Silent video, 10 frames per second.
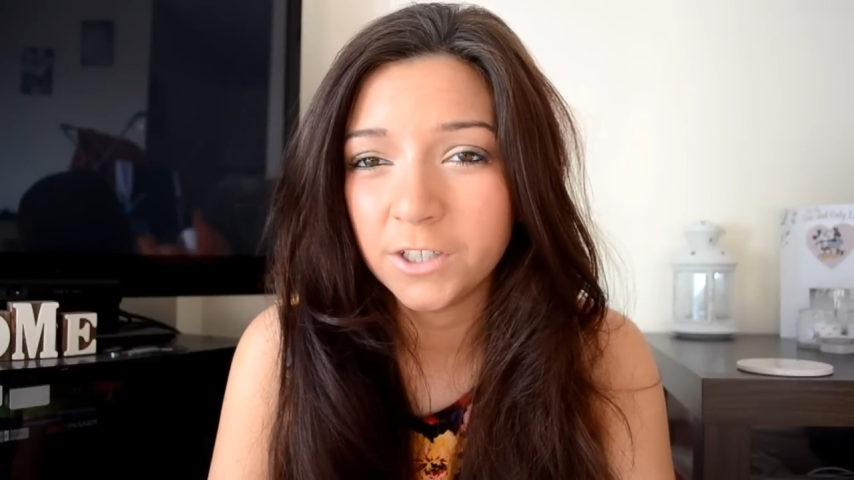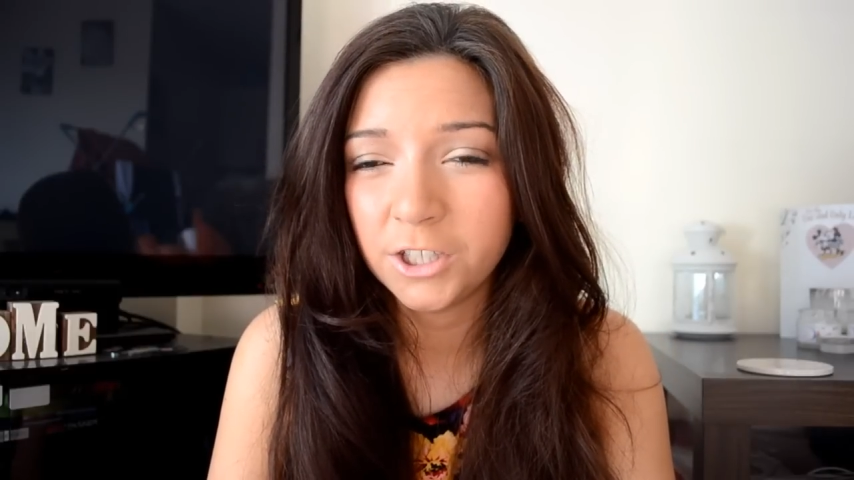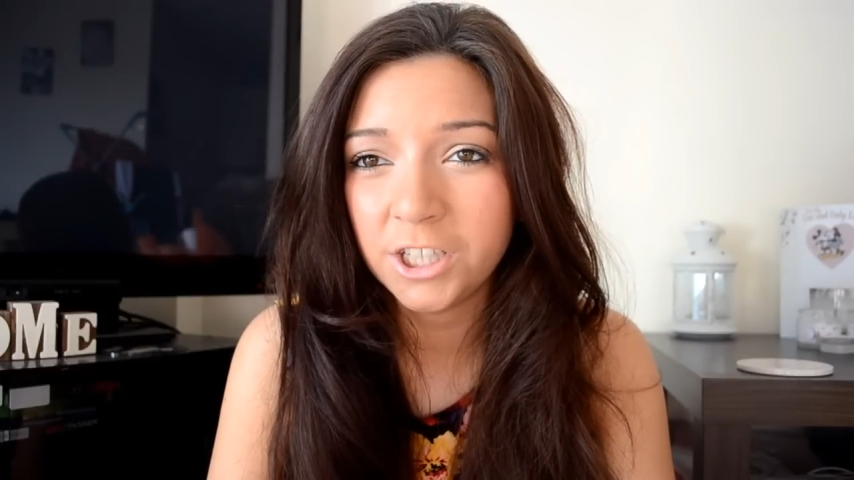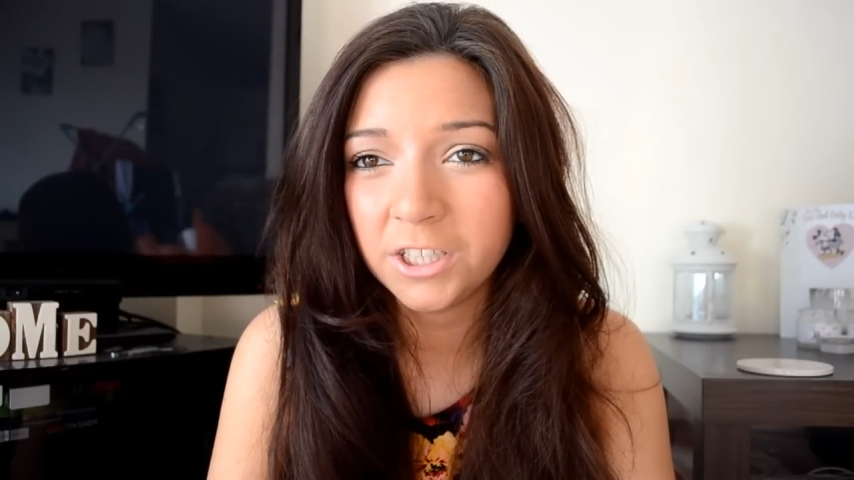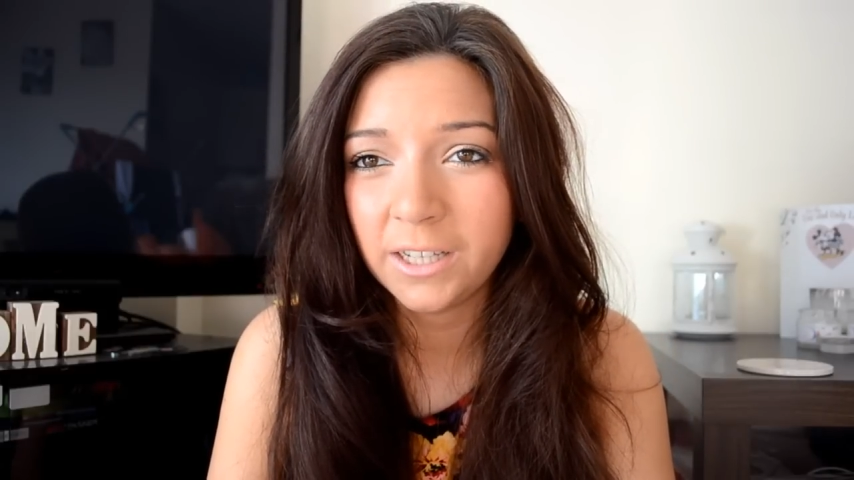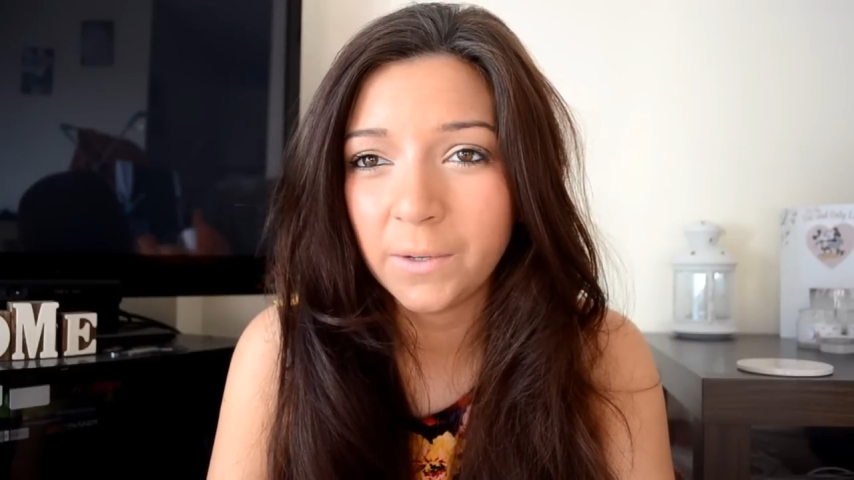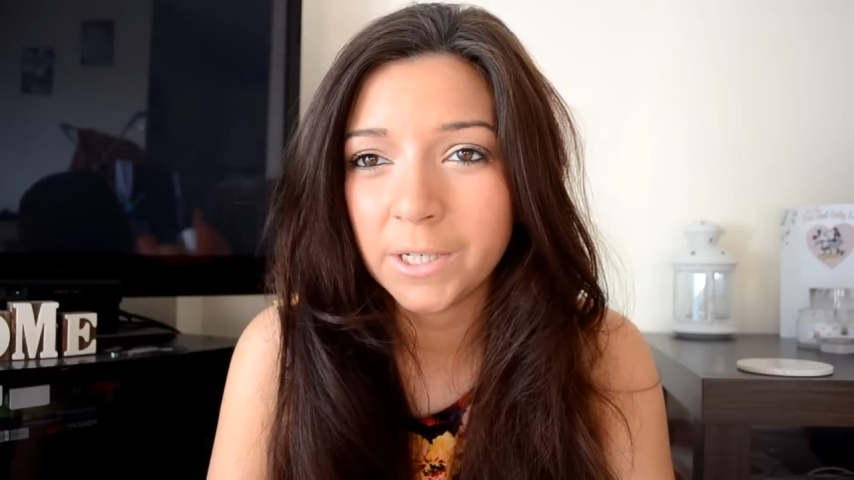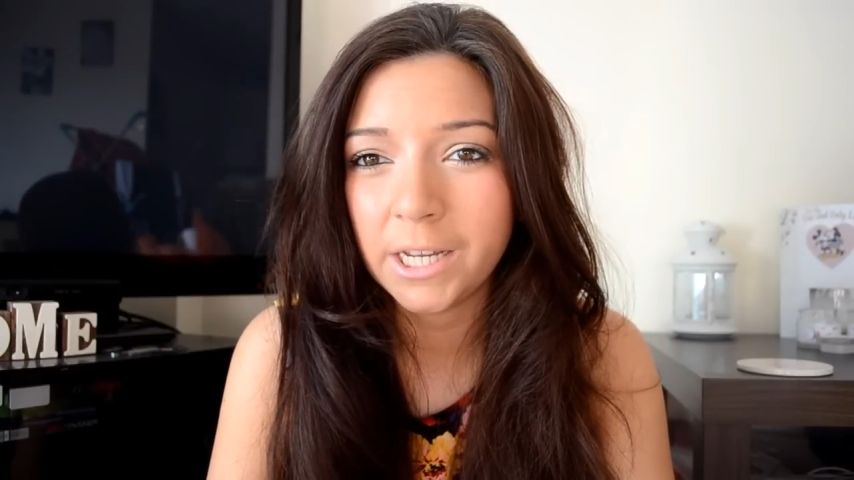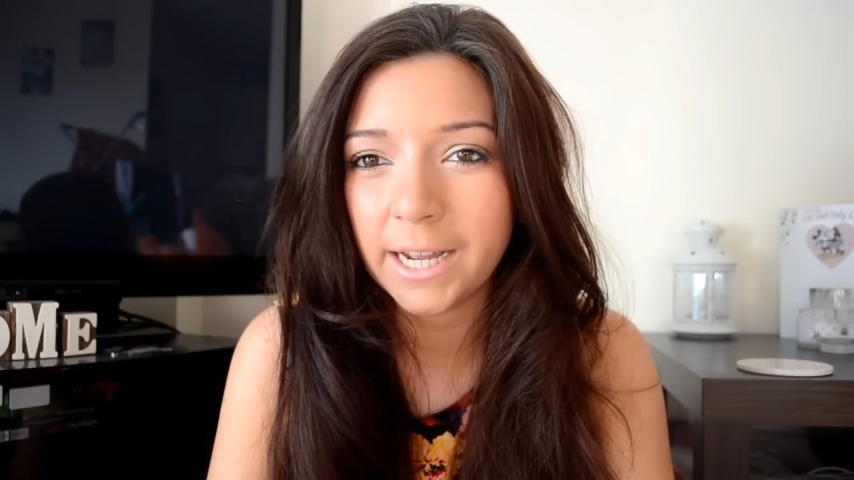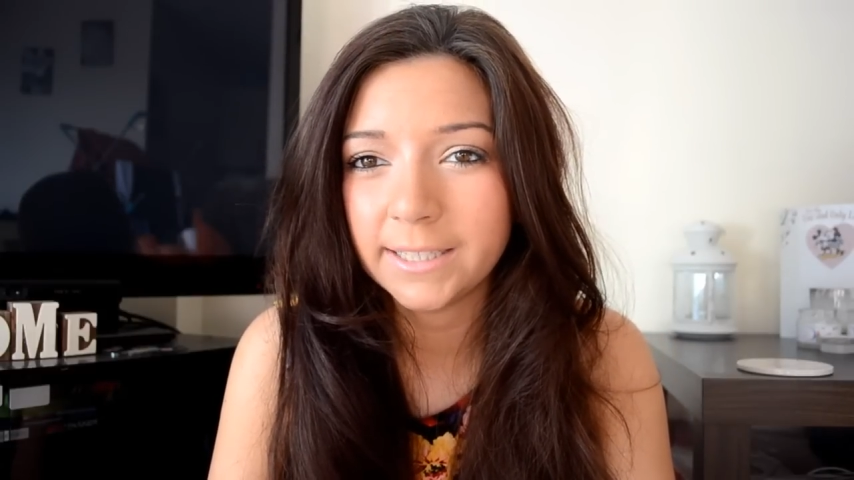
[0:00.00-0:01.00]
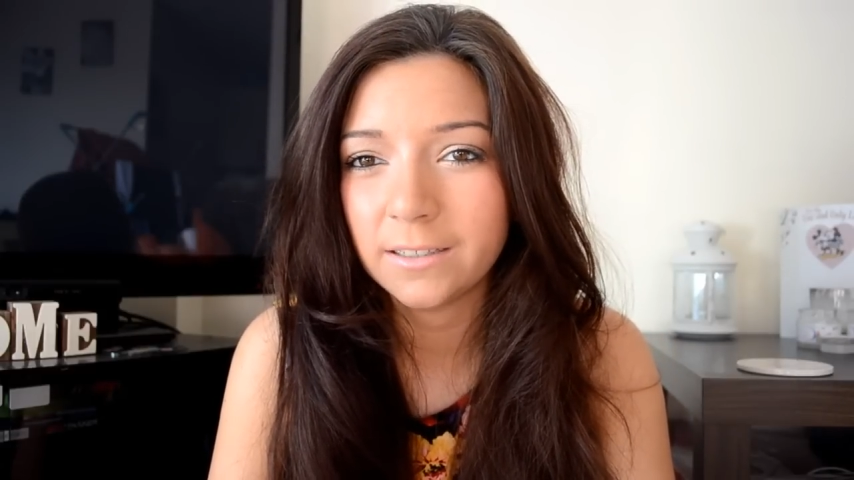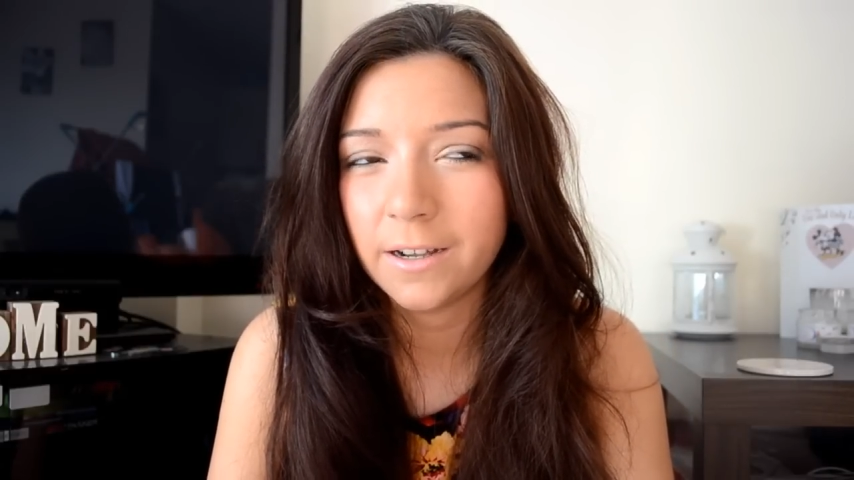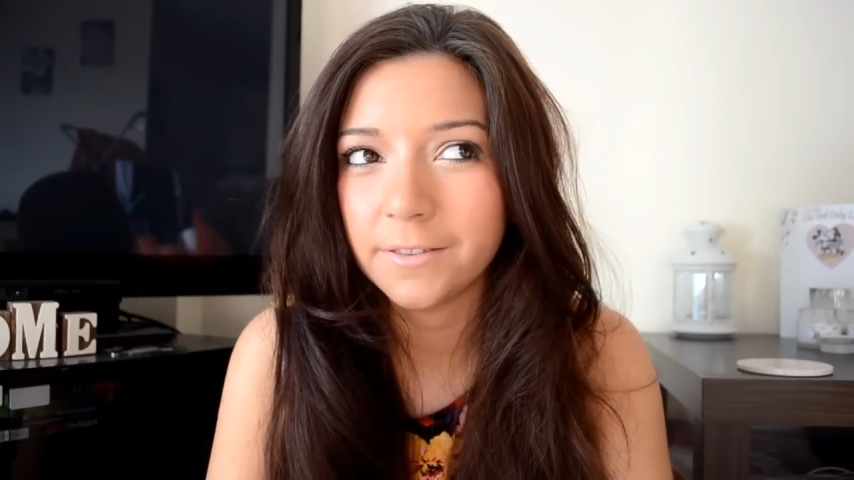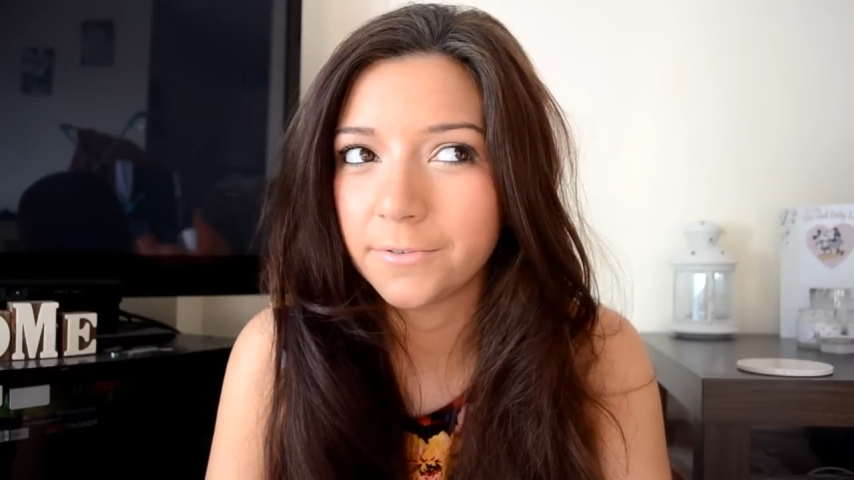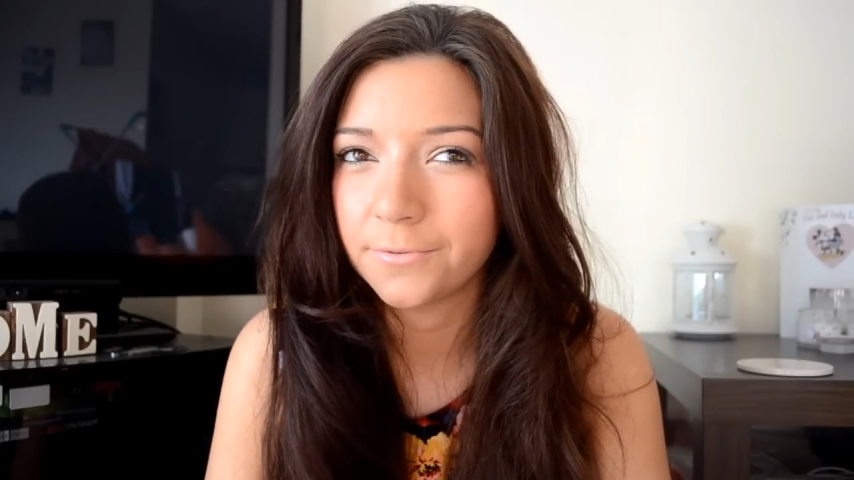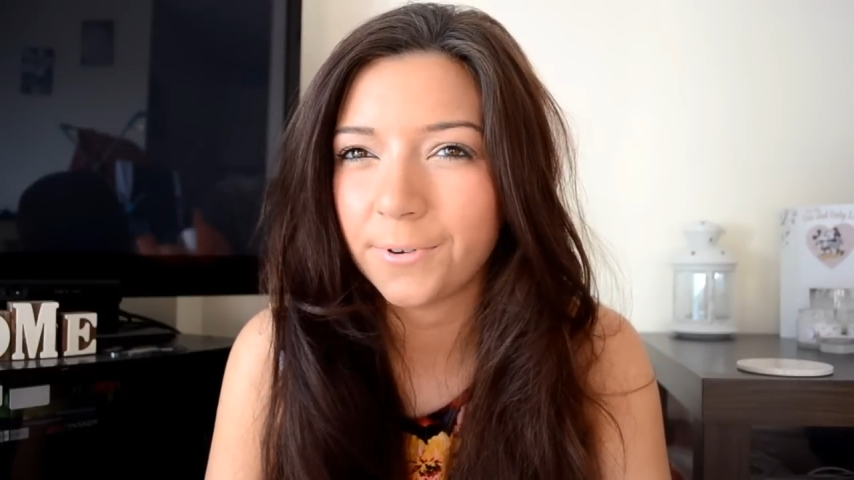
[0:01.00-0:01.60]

because usually when you get to like the